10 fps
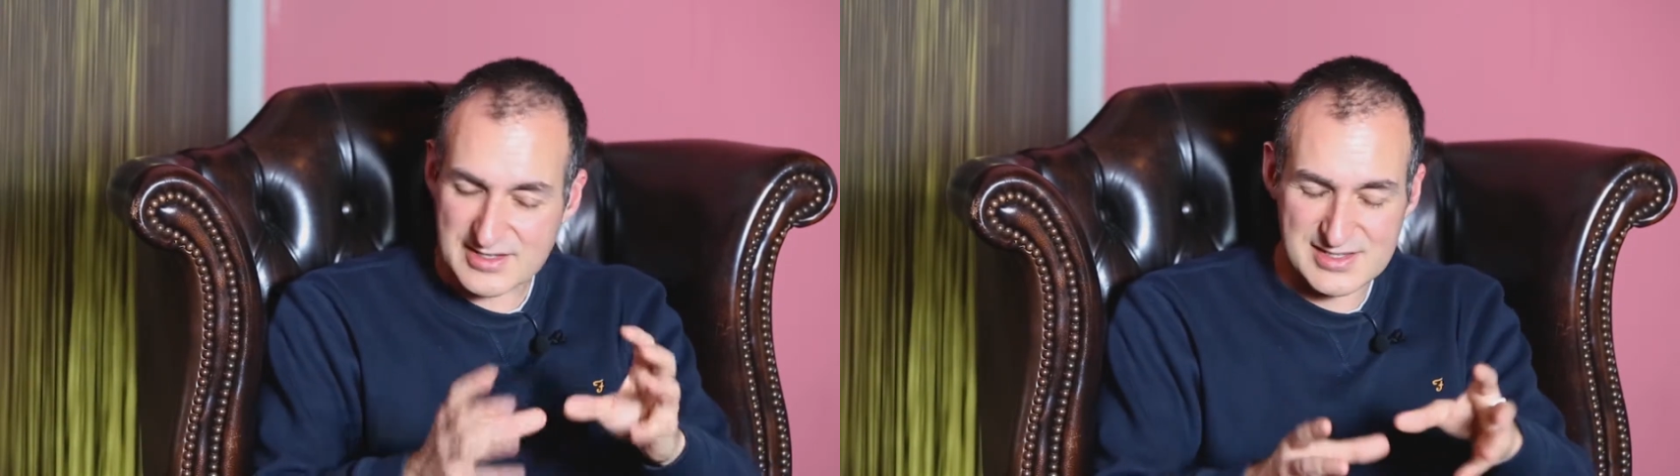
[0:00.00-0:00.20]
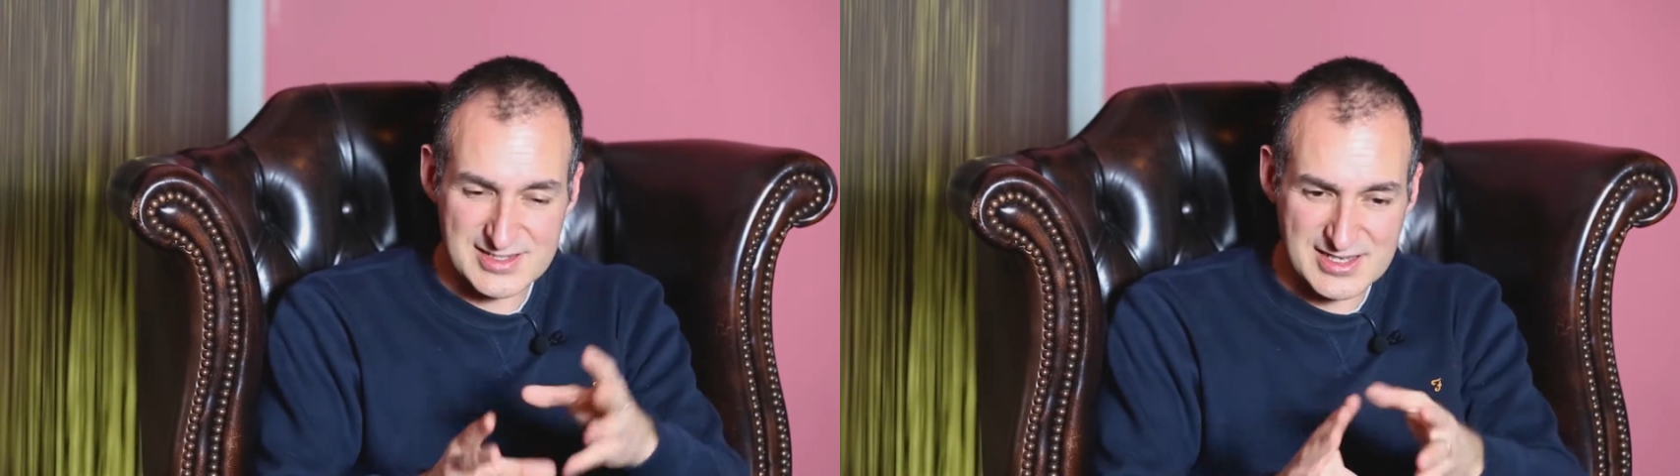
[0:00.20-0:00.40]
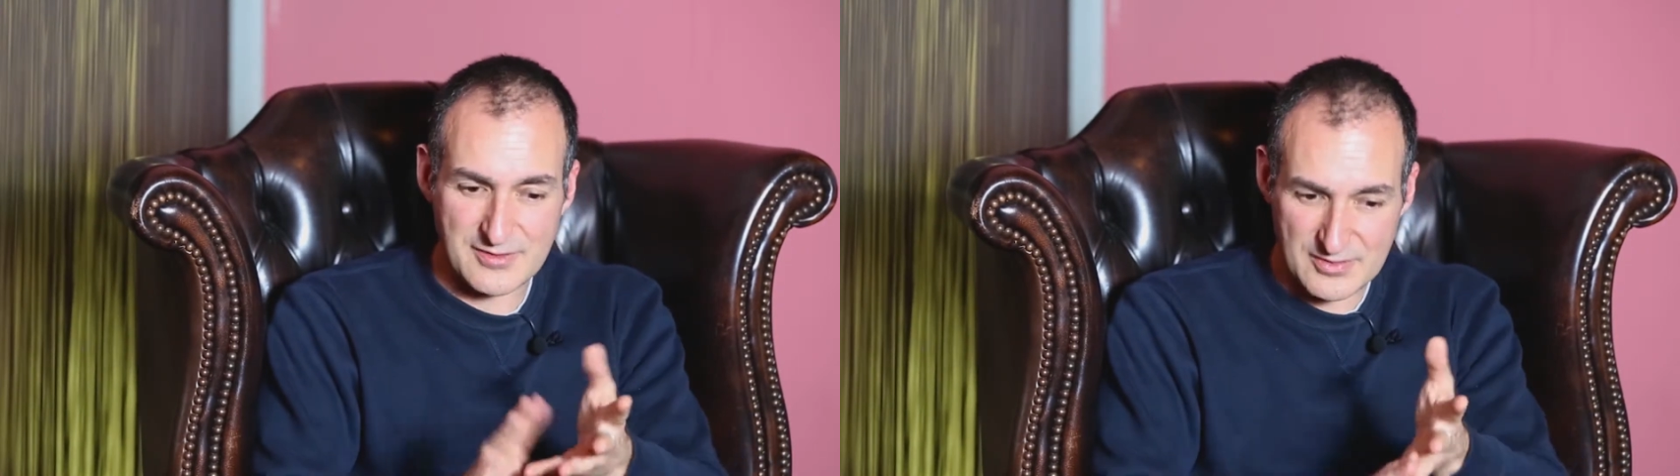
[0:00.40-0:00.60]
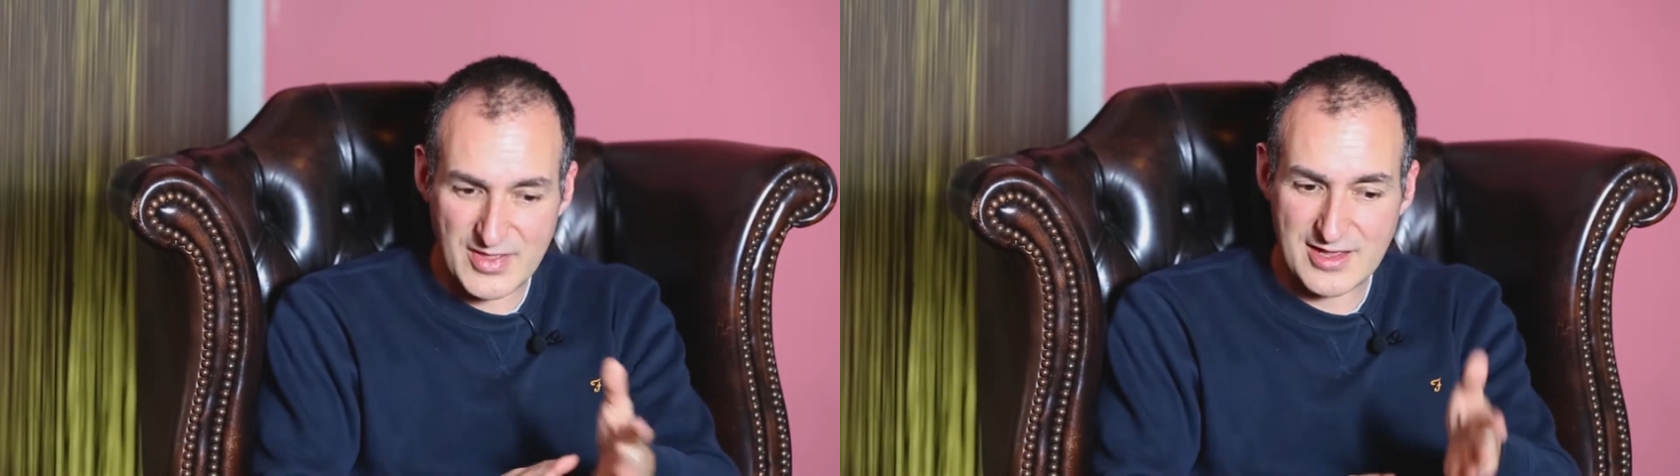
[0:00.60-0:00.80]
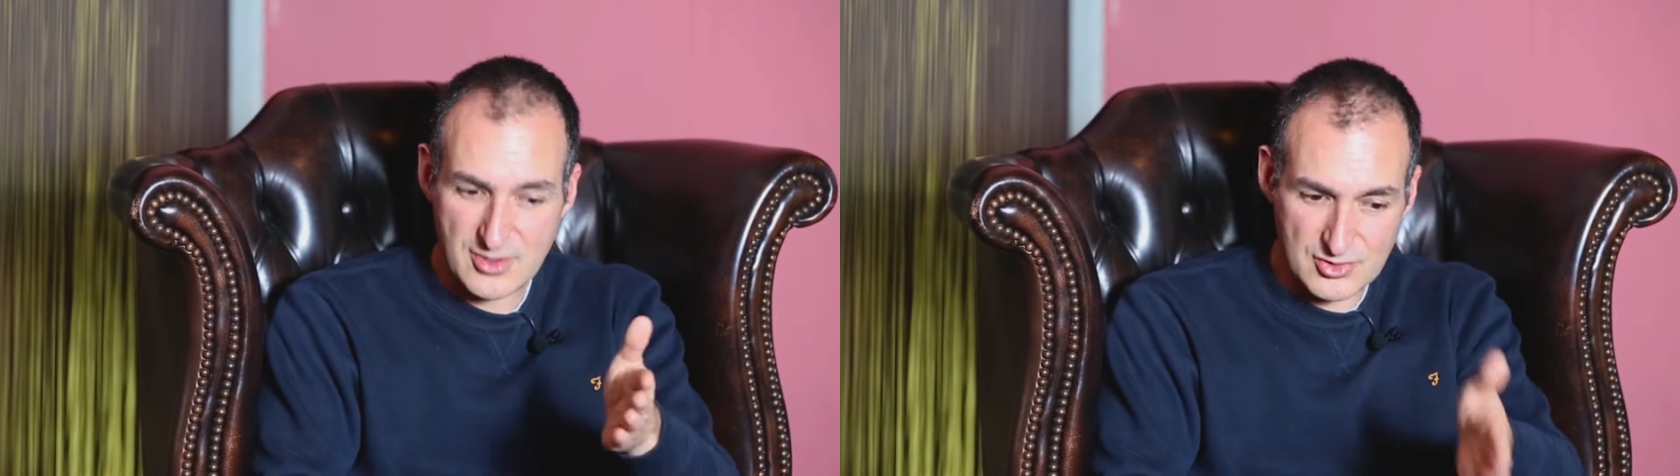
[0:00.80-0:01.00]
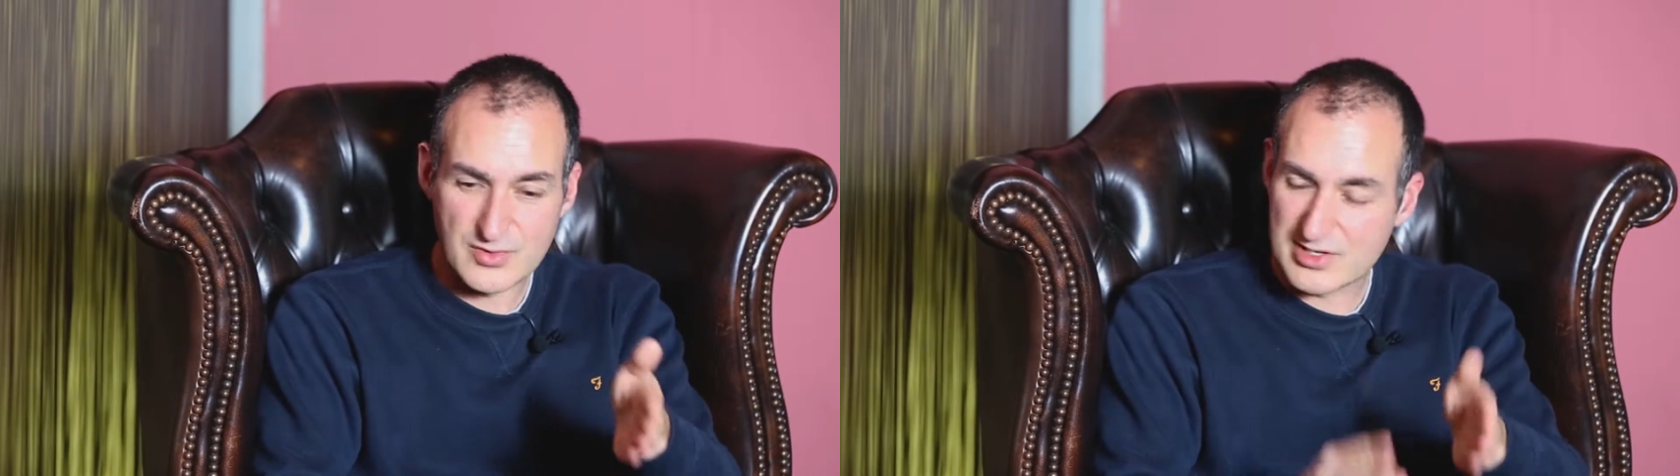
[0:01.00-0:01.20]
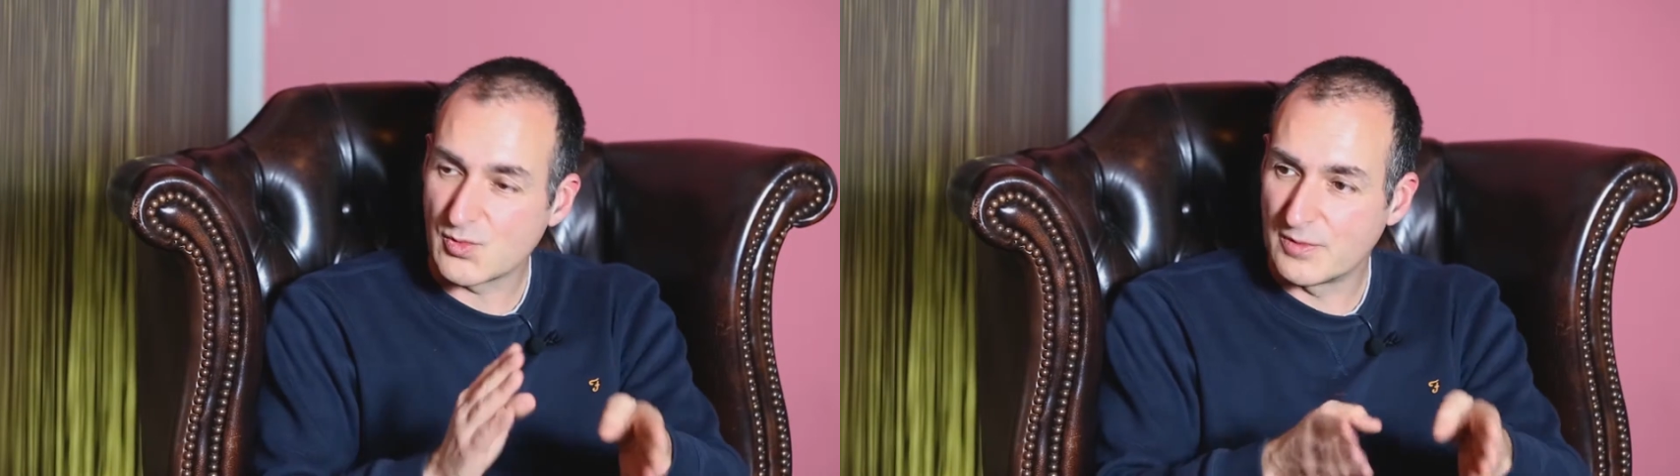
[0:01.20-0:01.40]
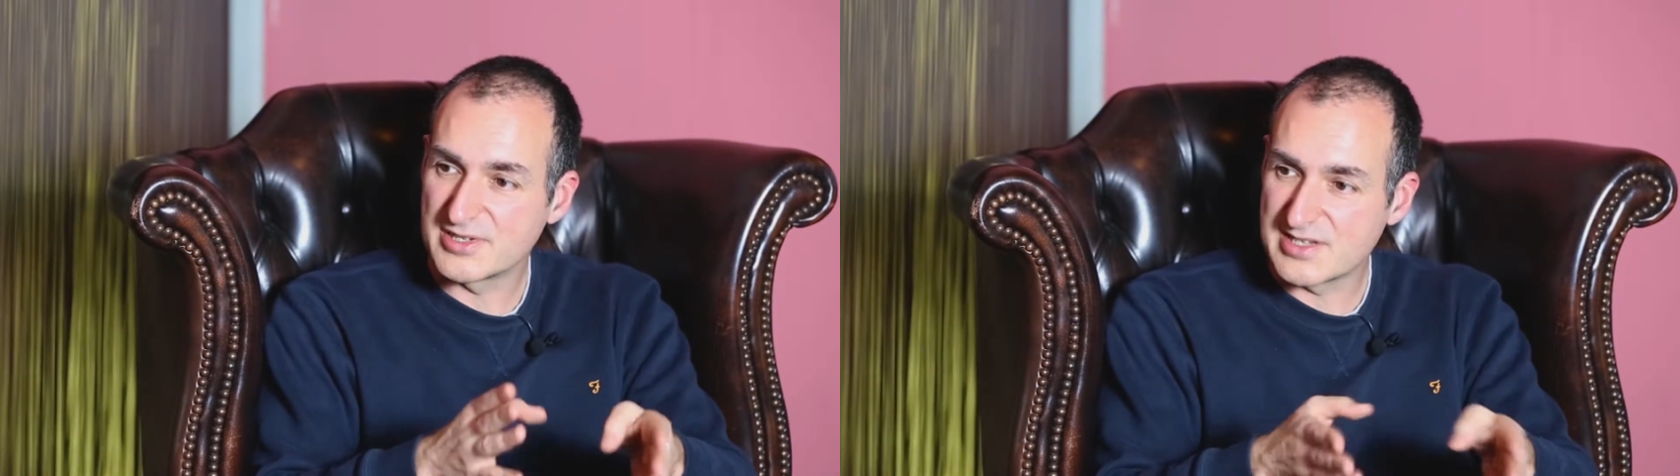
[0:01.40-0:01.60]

It's kind of, if they can do this one